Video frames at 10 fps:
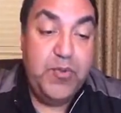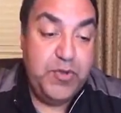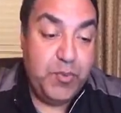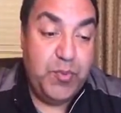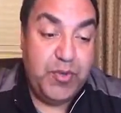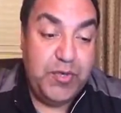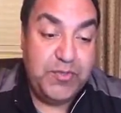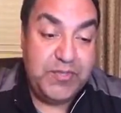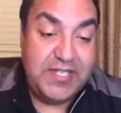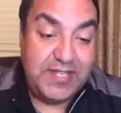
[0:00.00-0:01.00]
Your
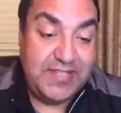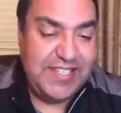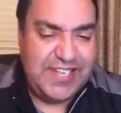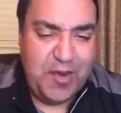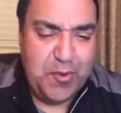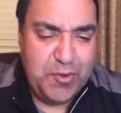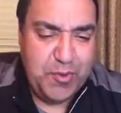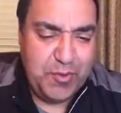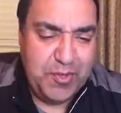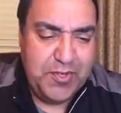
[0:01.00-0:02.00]
Words. What was that? As I say, Own Your
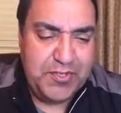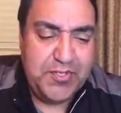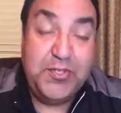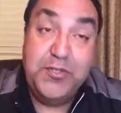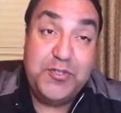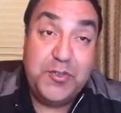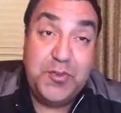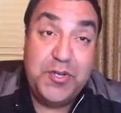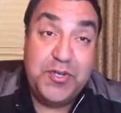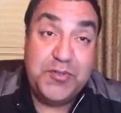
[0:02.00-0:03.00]
Words? It's Use Your
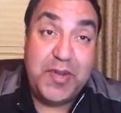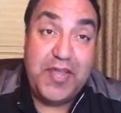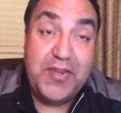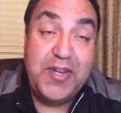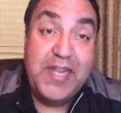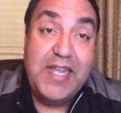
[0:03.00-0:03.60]
Words, rather.